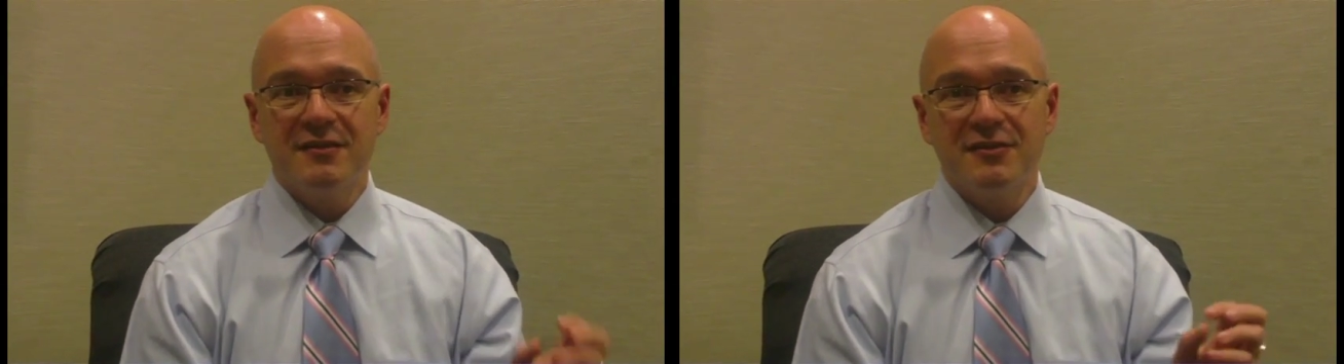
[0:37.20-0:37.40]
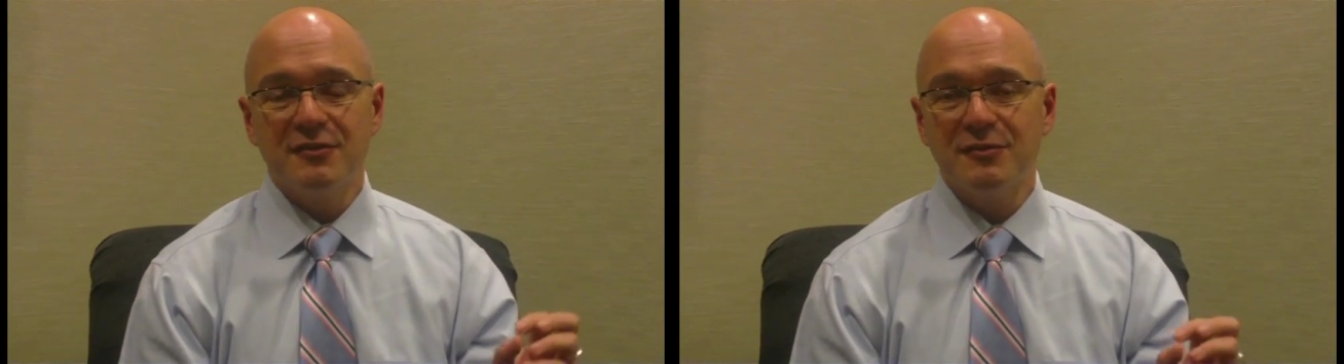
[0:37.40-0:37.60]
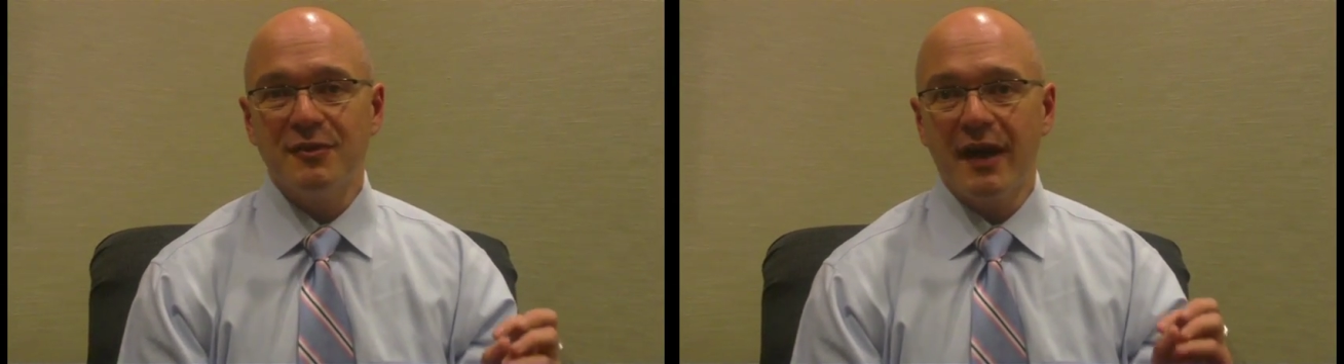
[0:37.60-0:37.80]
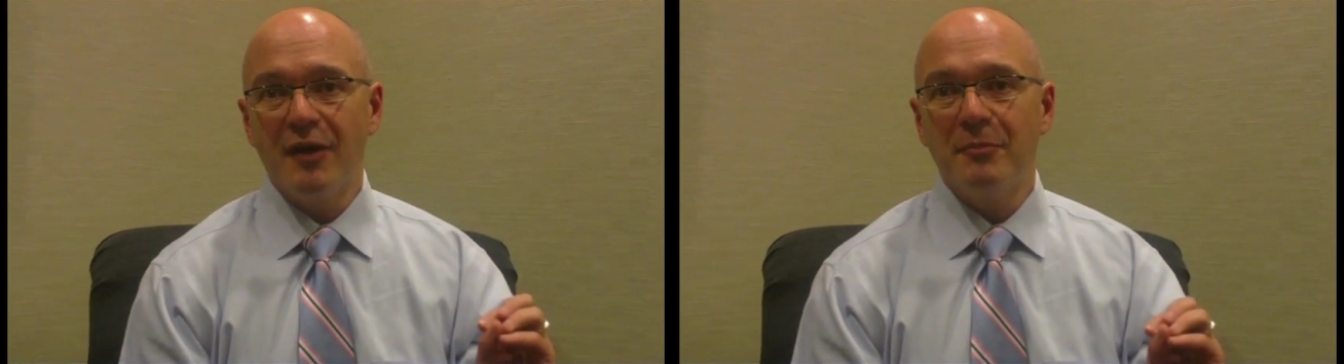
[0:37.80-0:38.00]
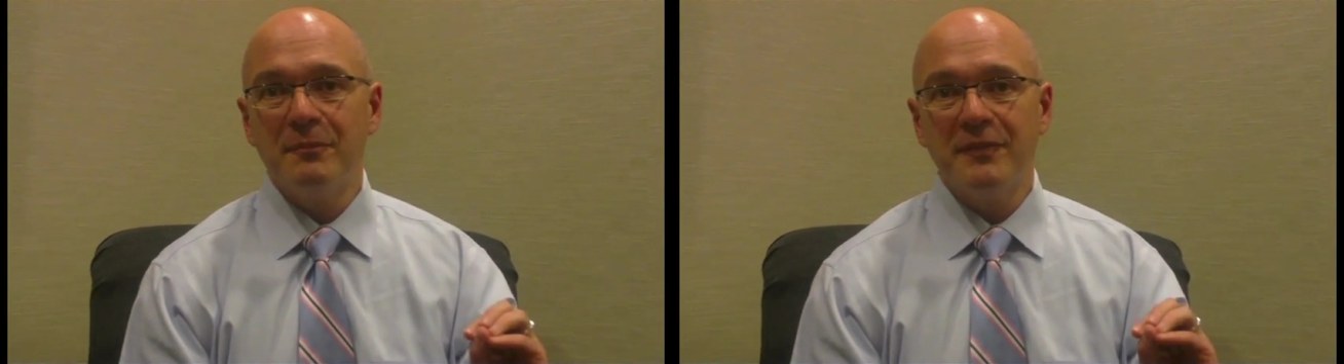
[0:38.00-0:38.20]
to
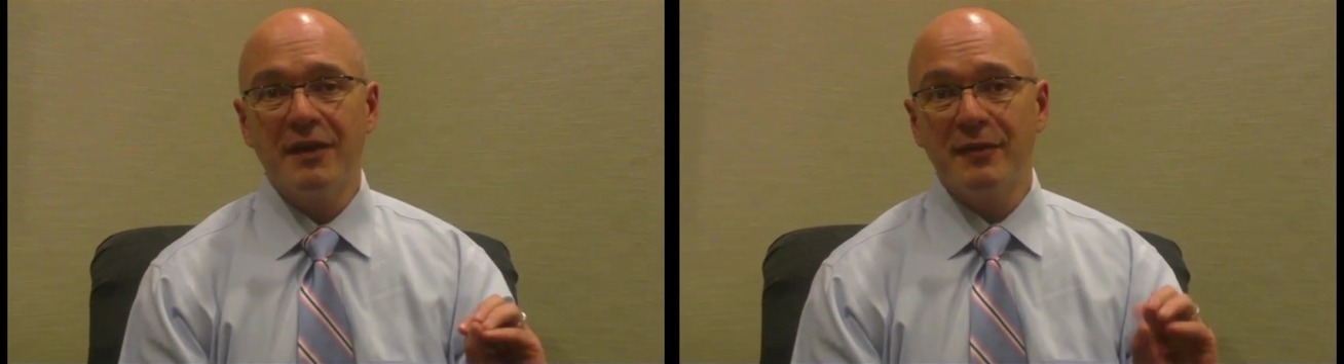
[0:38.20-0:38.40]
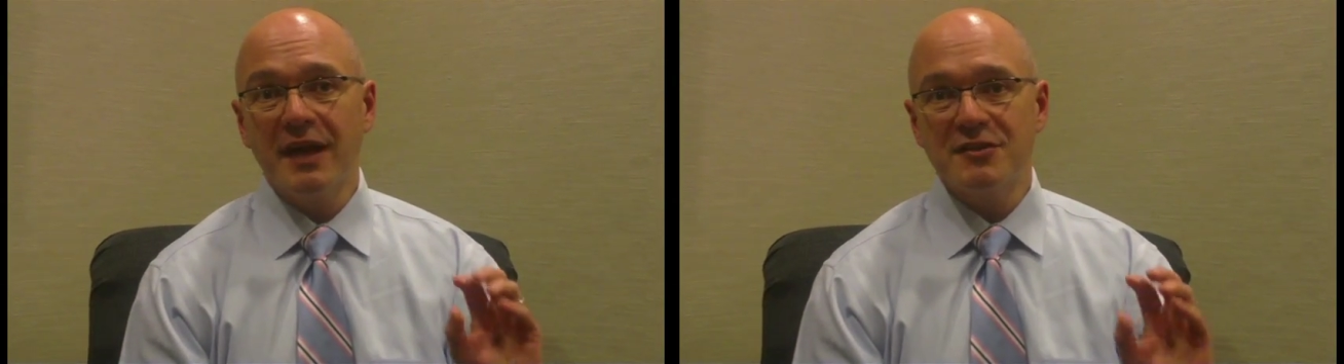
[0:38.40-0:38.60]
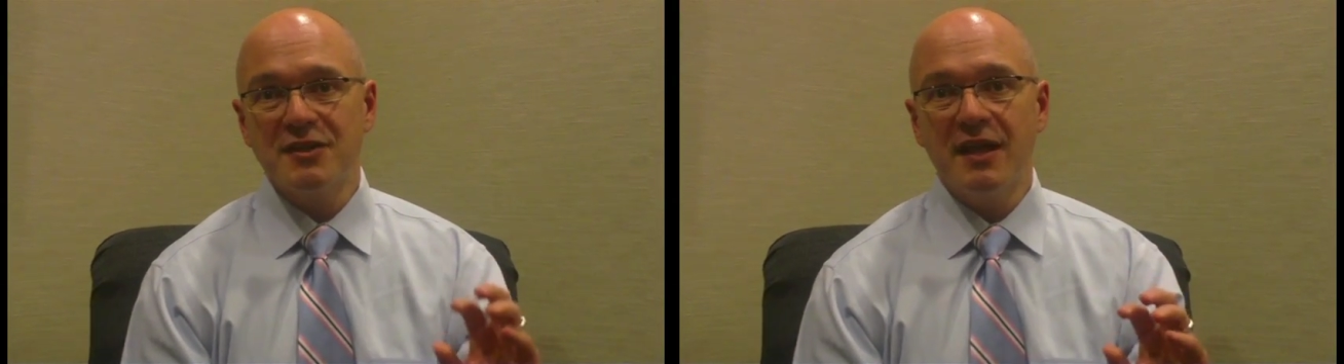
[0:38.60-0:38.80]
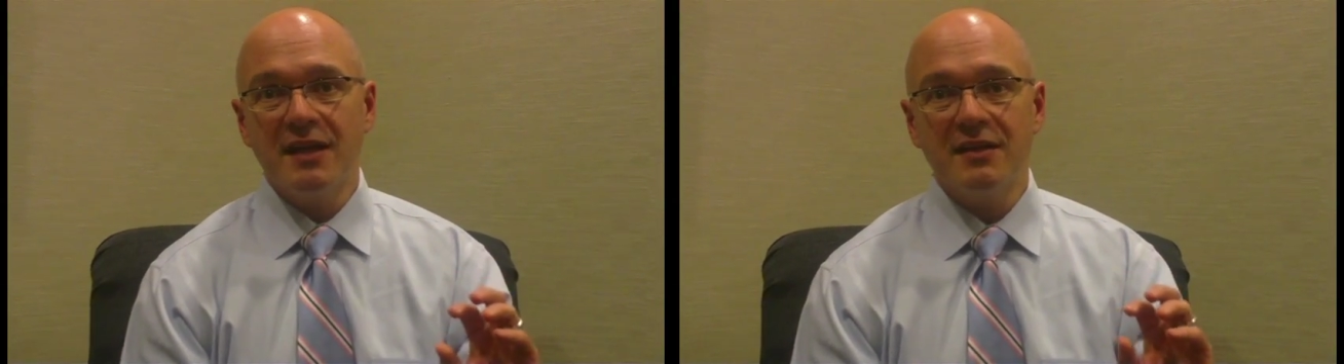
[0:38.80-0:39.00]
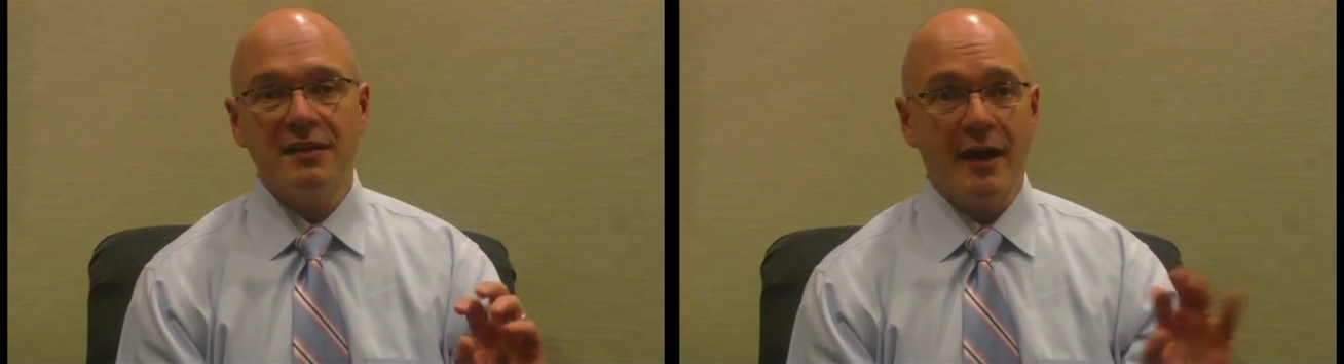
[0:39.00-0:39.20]
help not only
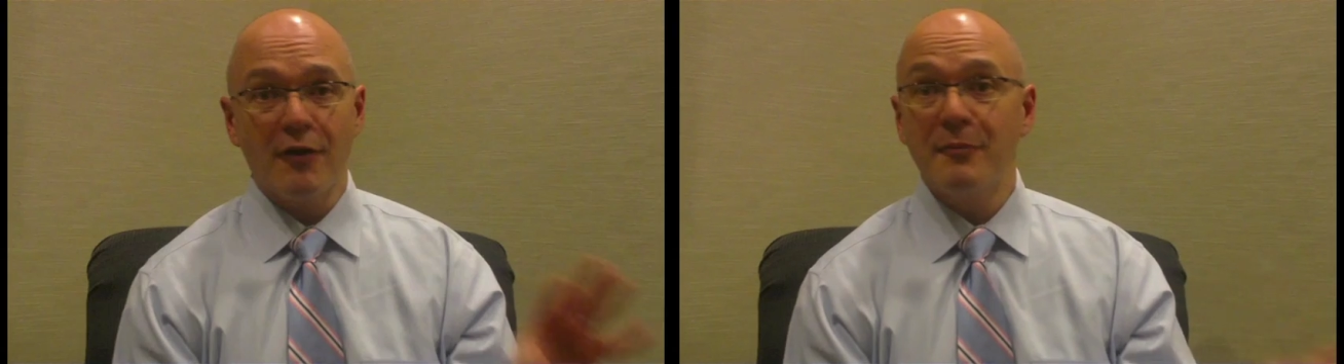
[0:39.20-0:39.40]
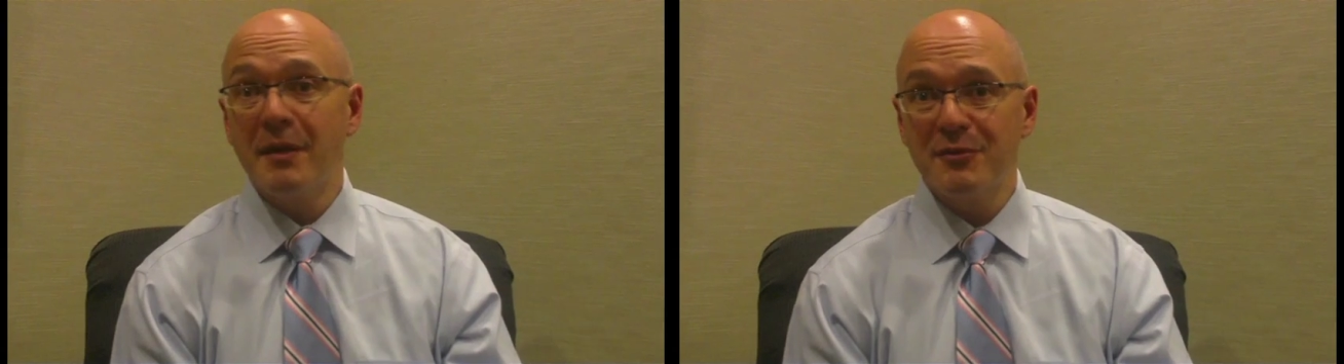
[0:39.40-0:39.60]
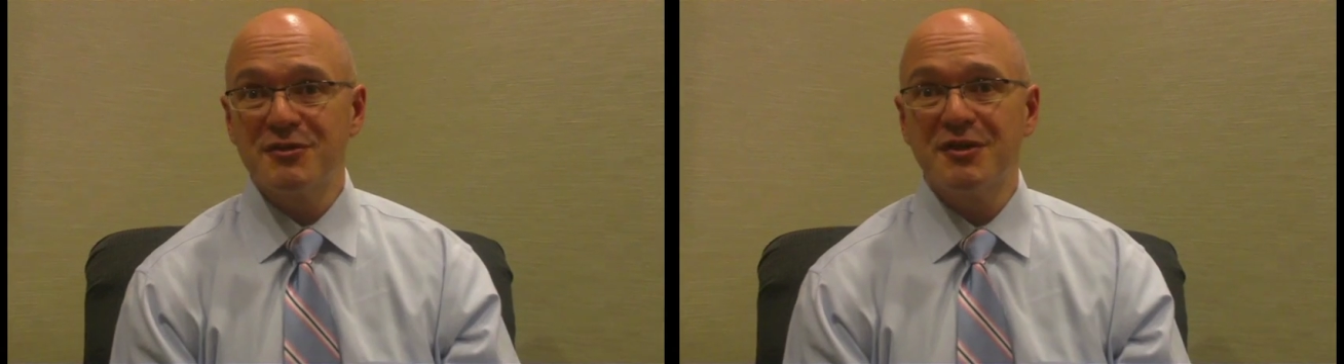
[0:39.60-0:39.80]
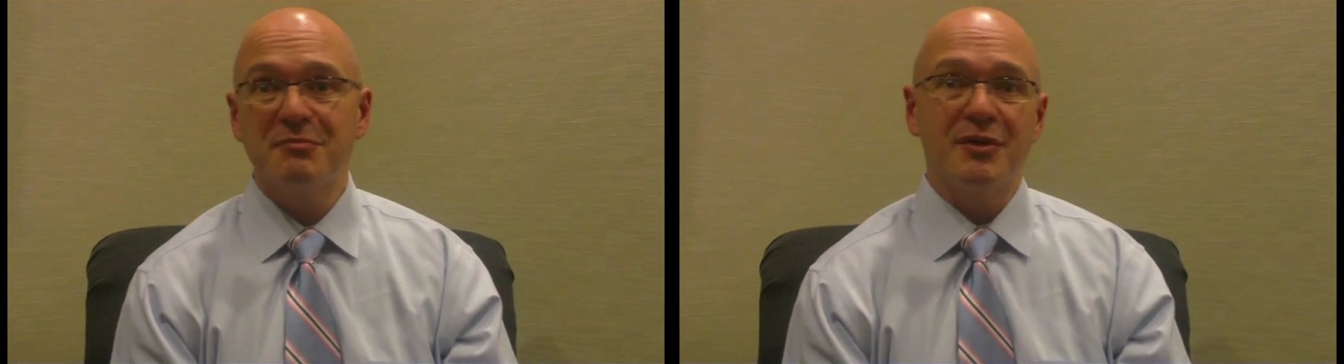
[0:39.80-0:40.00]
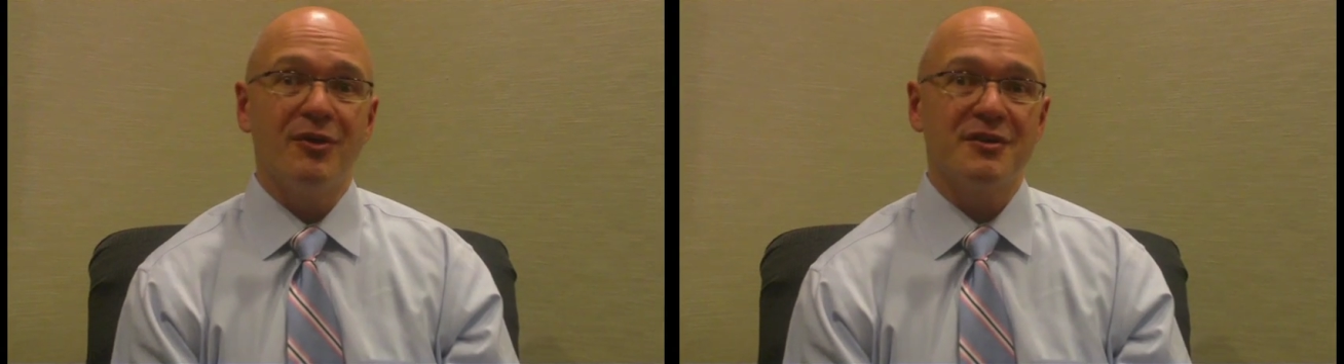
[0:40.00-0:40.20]
educate our
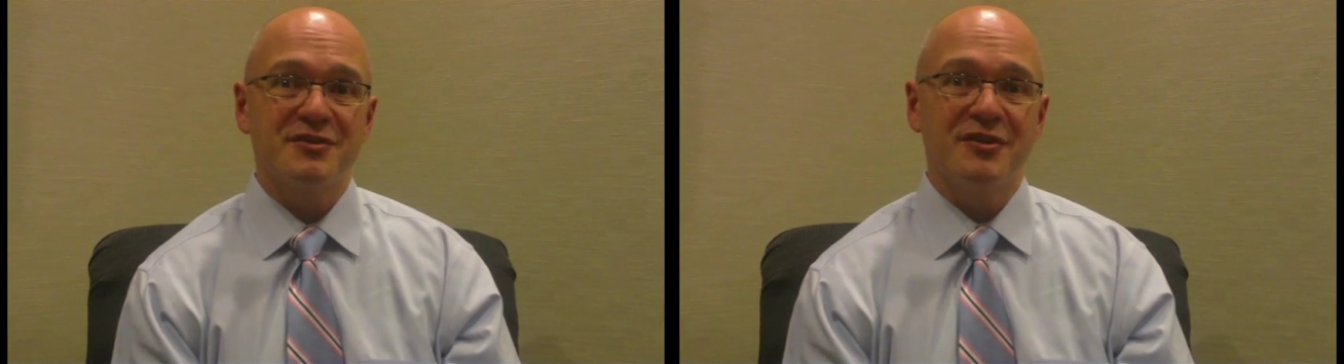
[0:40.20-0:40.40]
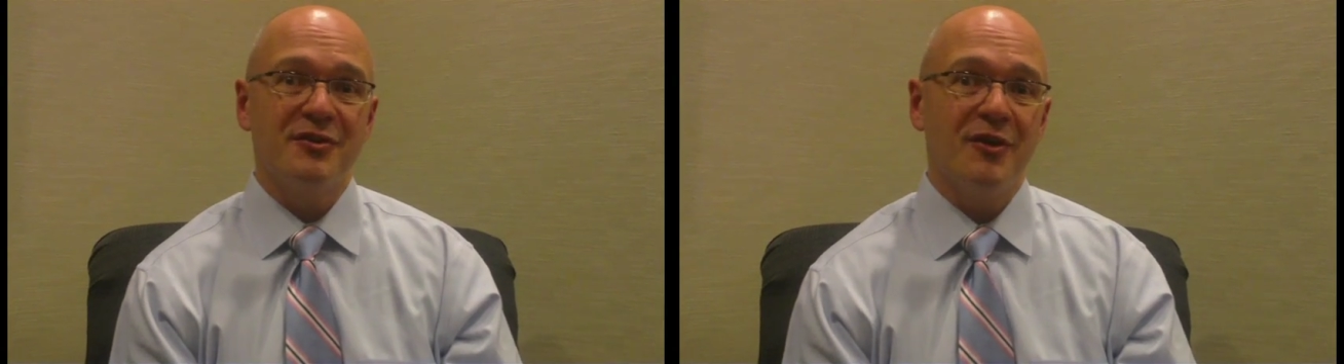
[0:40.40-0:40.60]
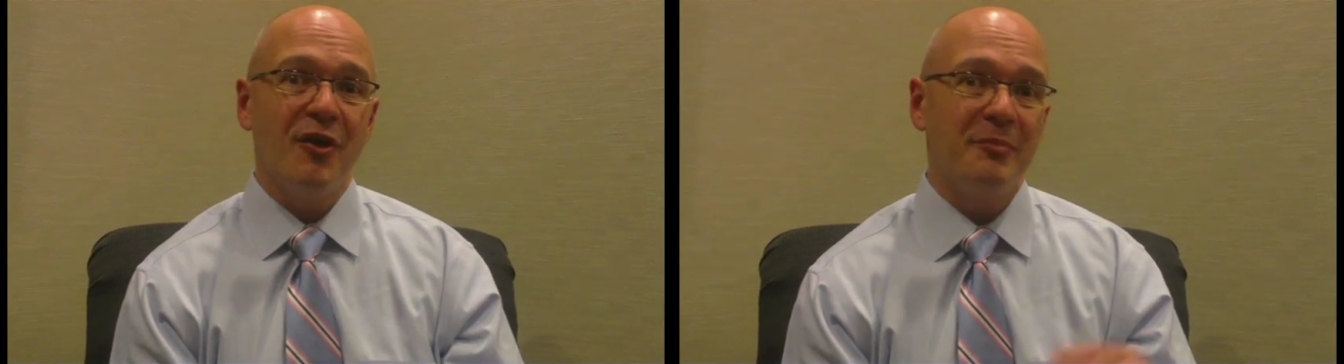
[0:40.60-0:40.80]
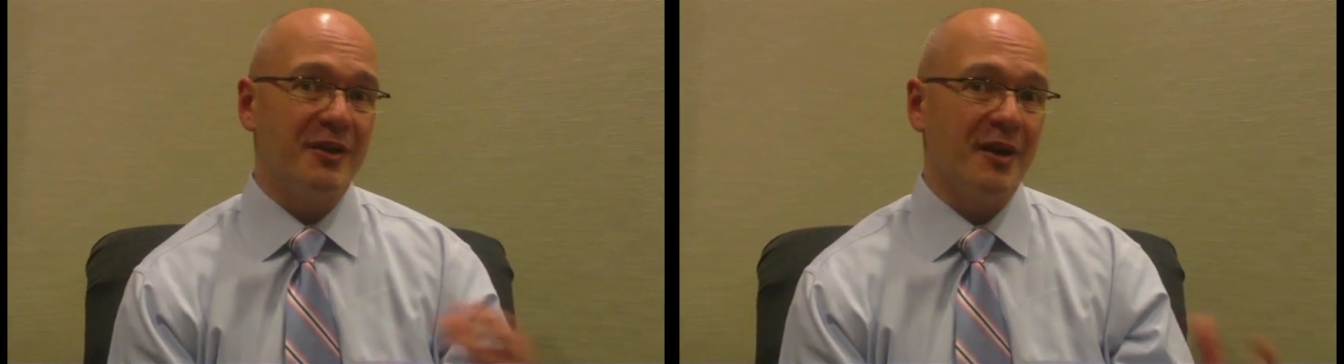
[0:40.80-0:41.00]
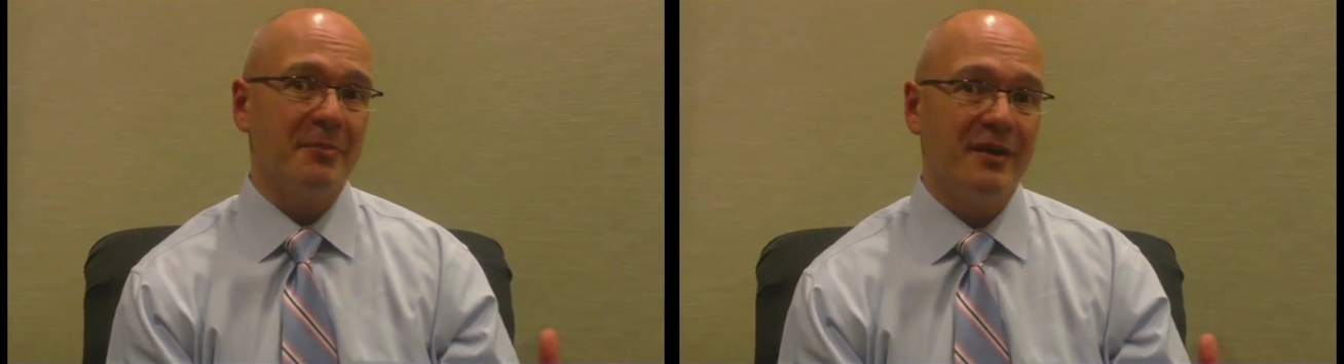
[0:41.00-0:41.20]
membership, but also
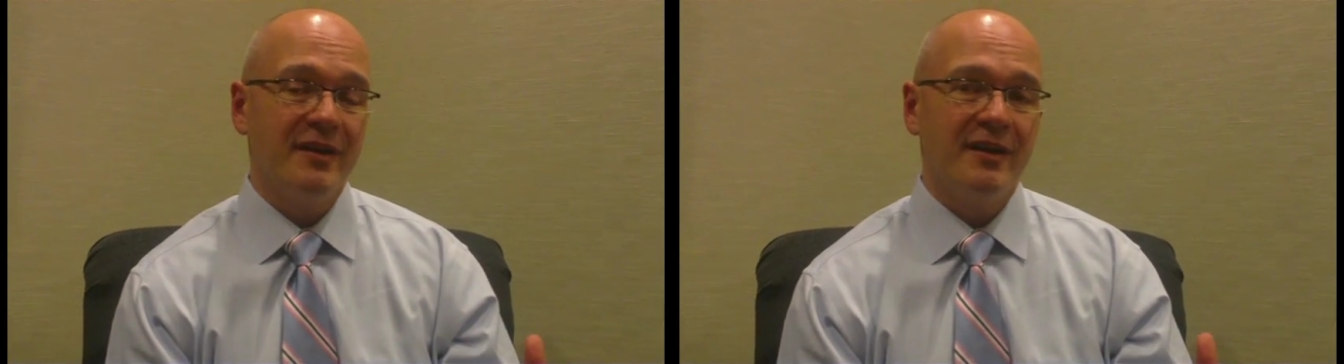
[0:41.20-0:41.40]
open up